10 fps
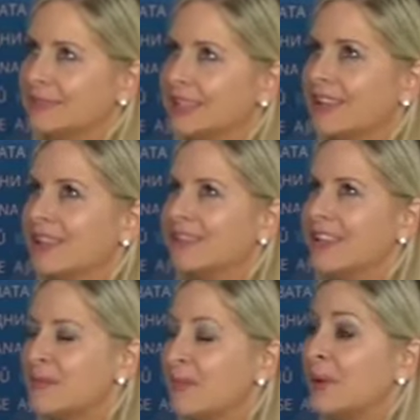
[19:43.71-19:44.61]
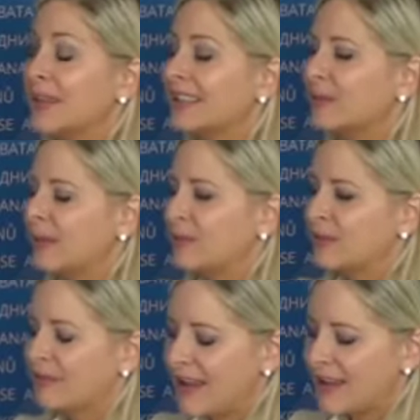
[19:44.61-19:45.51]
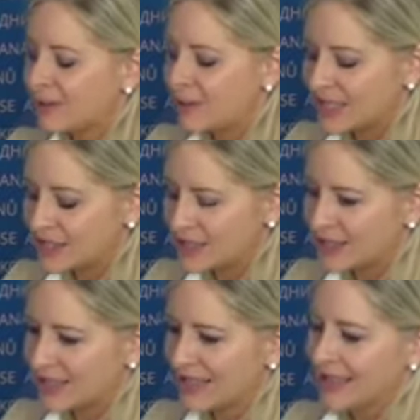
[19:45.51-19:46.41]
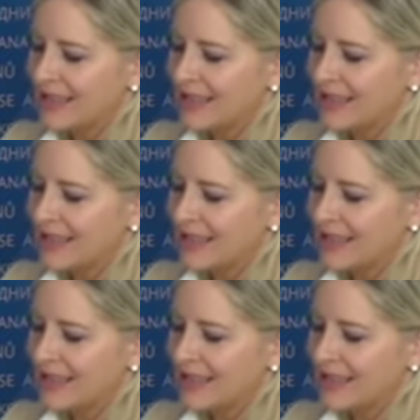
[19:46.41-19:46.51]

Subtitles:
you know, very important and profound question.